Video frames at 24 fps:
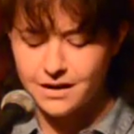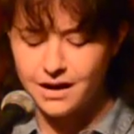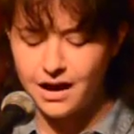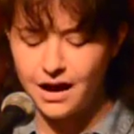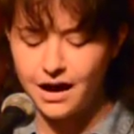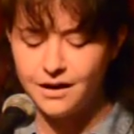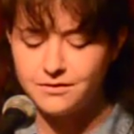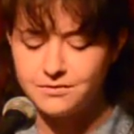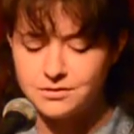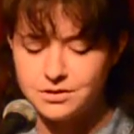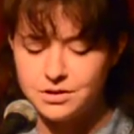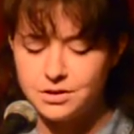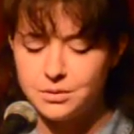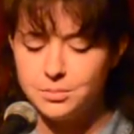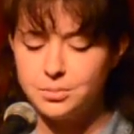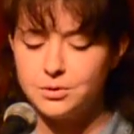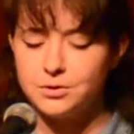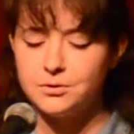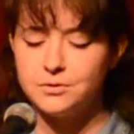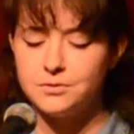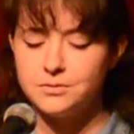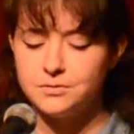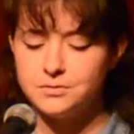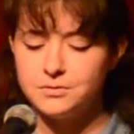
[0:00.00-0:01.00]
After the
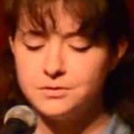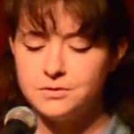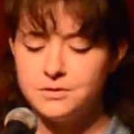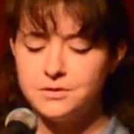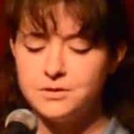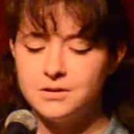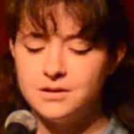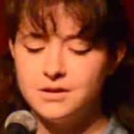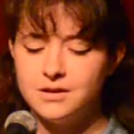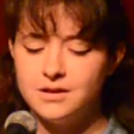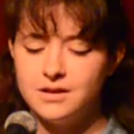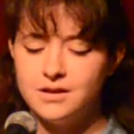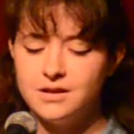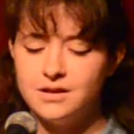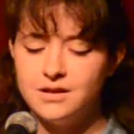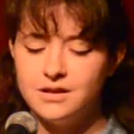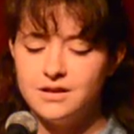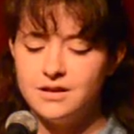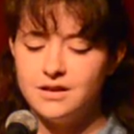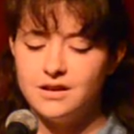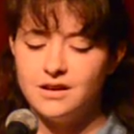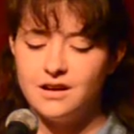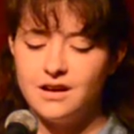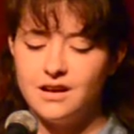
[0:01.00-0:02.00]
proof.
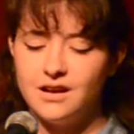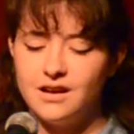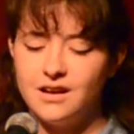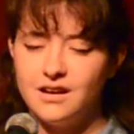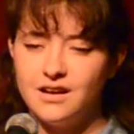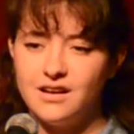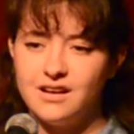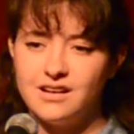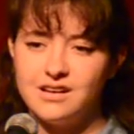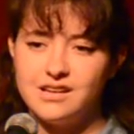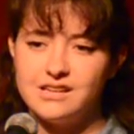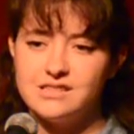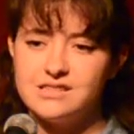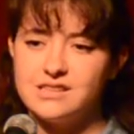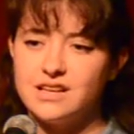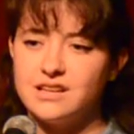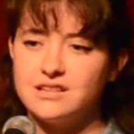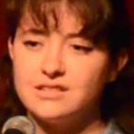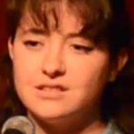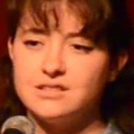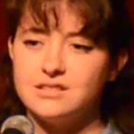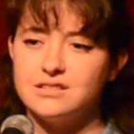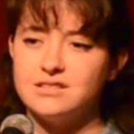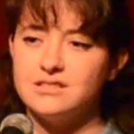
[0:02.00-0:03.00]
I tell
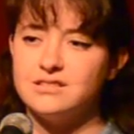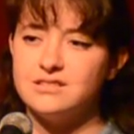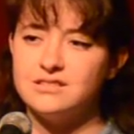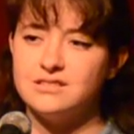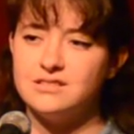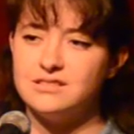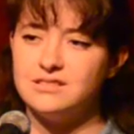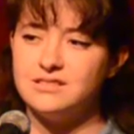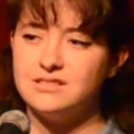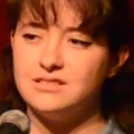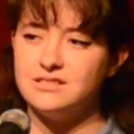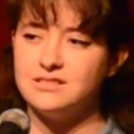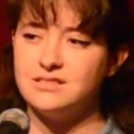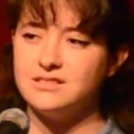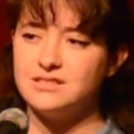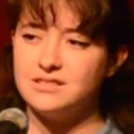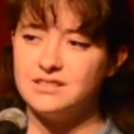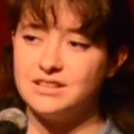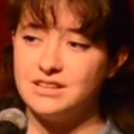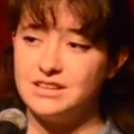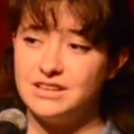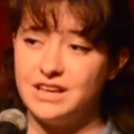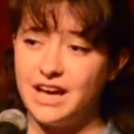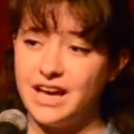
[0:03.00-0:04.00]
her
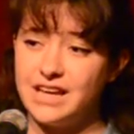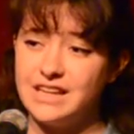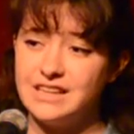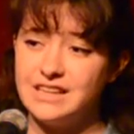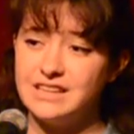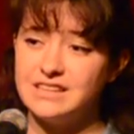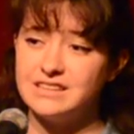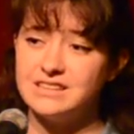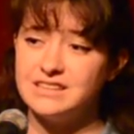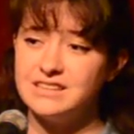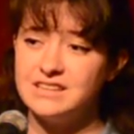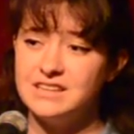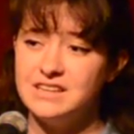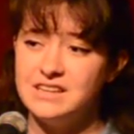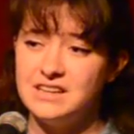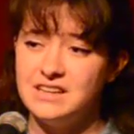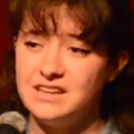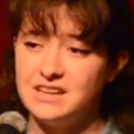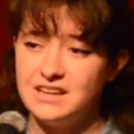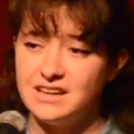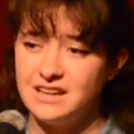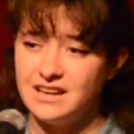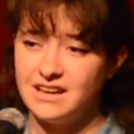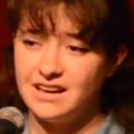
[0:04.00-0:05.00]
good night.
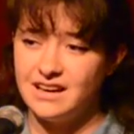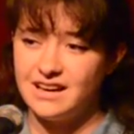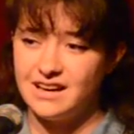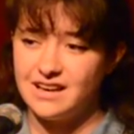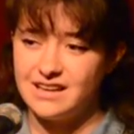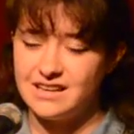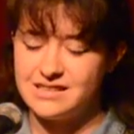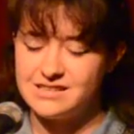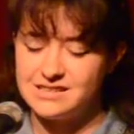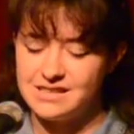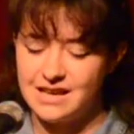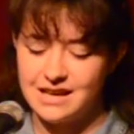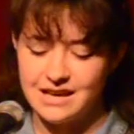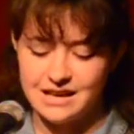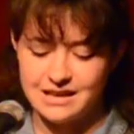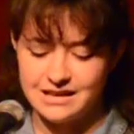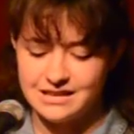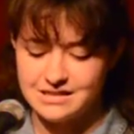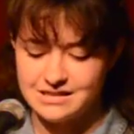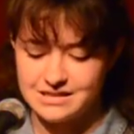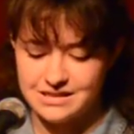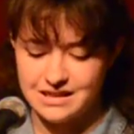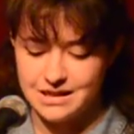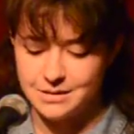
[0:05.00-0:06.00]
I say,
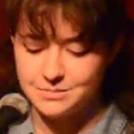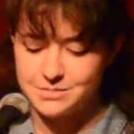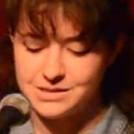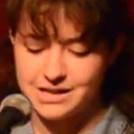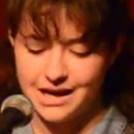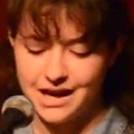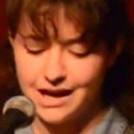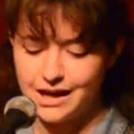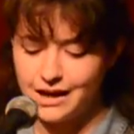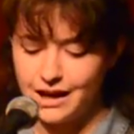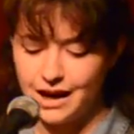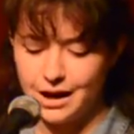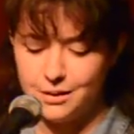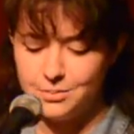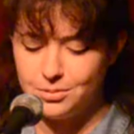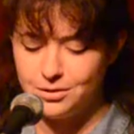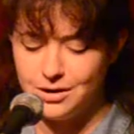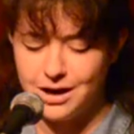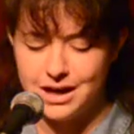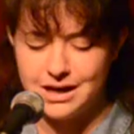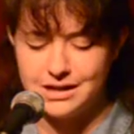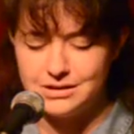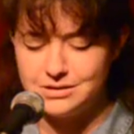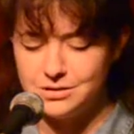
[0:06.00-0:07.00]
sleep tight. I
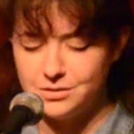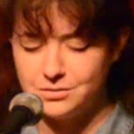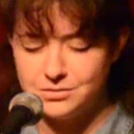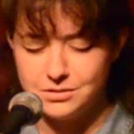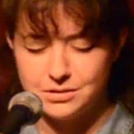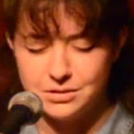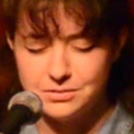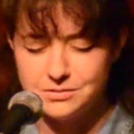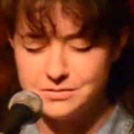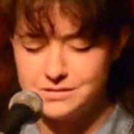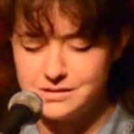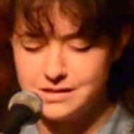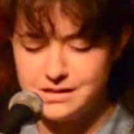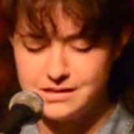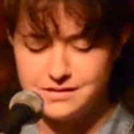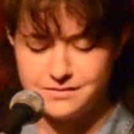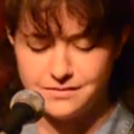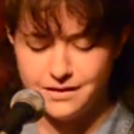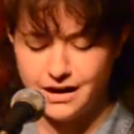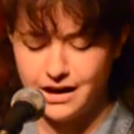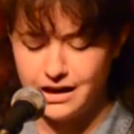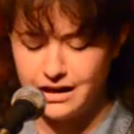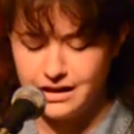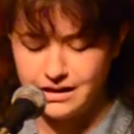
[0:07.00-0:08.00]
pray don't lose this
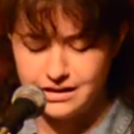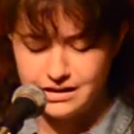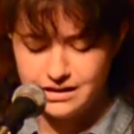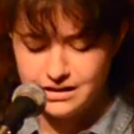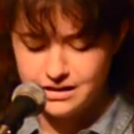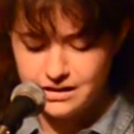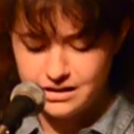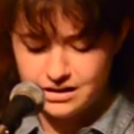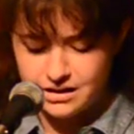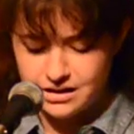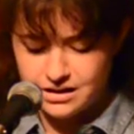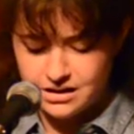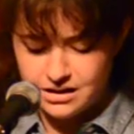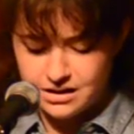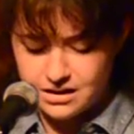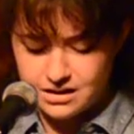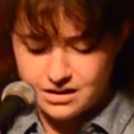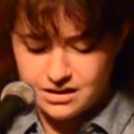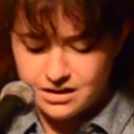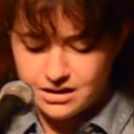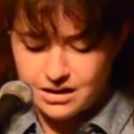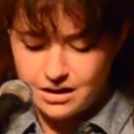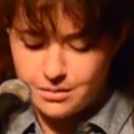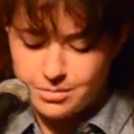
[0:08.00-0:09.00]
fight.
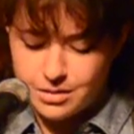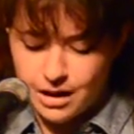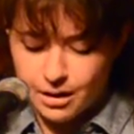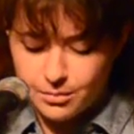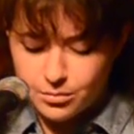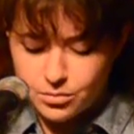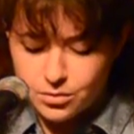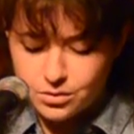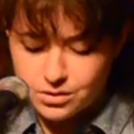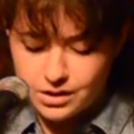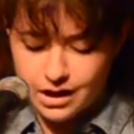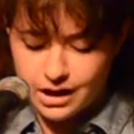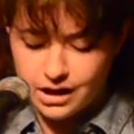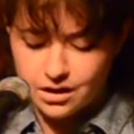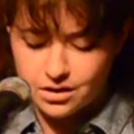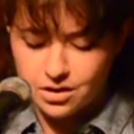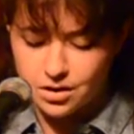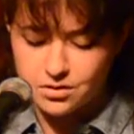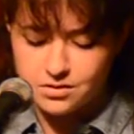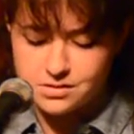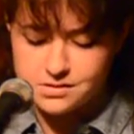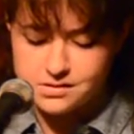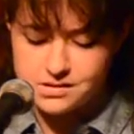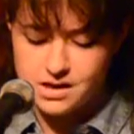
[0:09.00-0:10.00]
Keep that moonlight
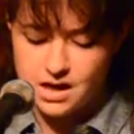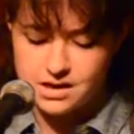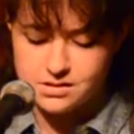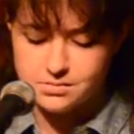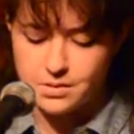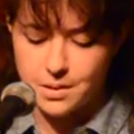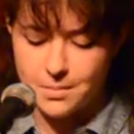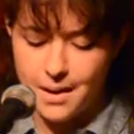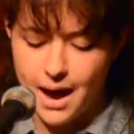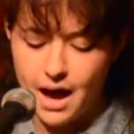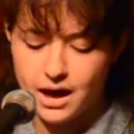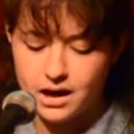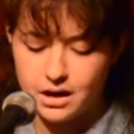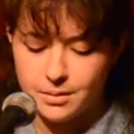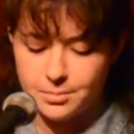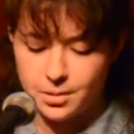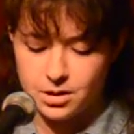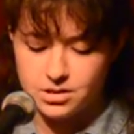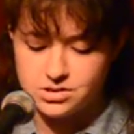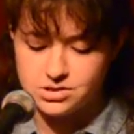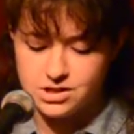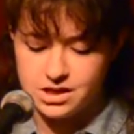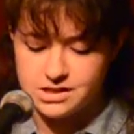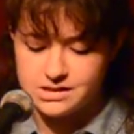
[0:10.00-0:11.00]
close as we pack up our
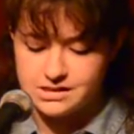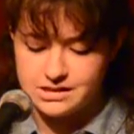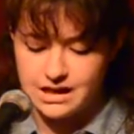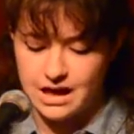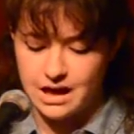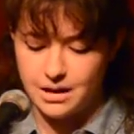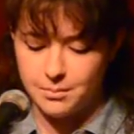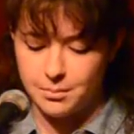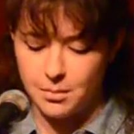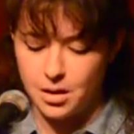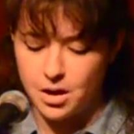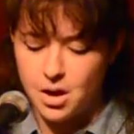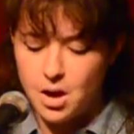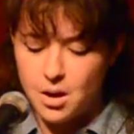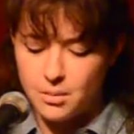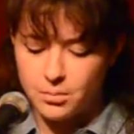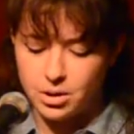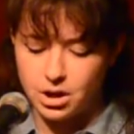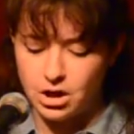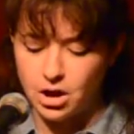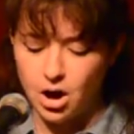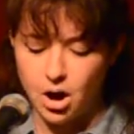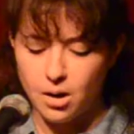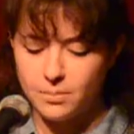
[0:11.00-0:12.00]
chess game,
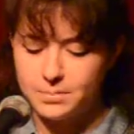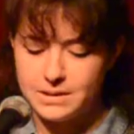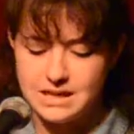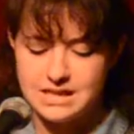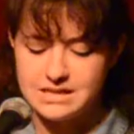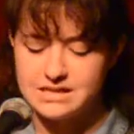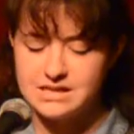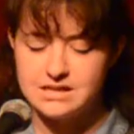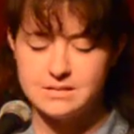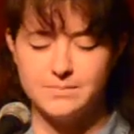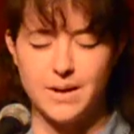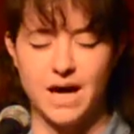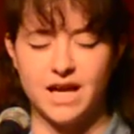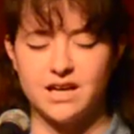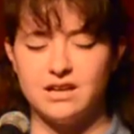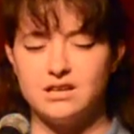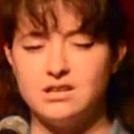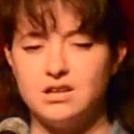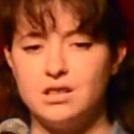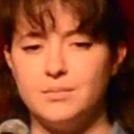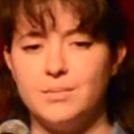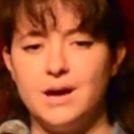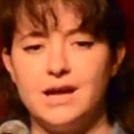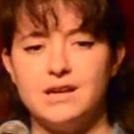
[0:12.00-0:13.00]
putting all pieces back
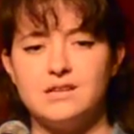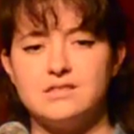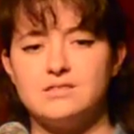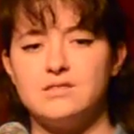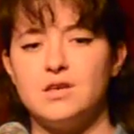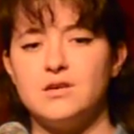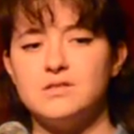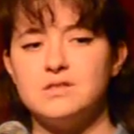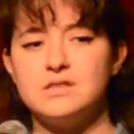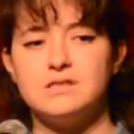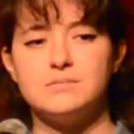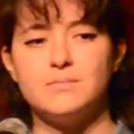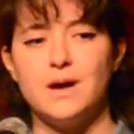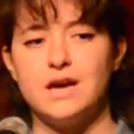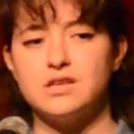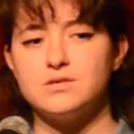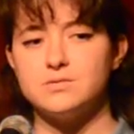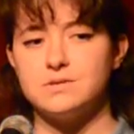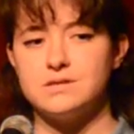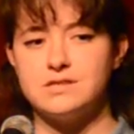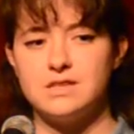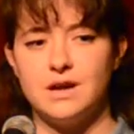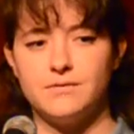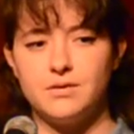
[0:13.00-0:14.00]
under the bed as though this match
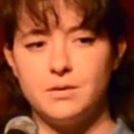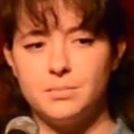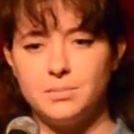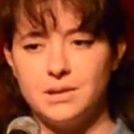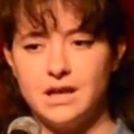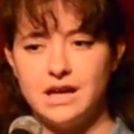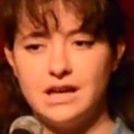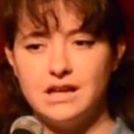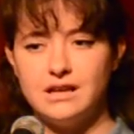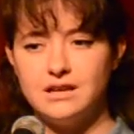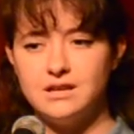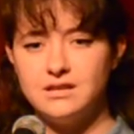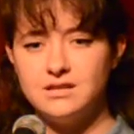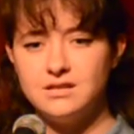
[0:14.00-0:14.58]
was never played.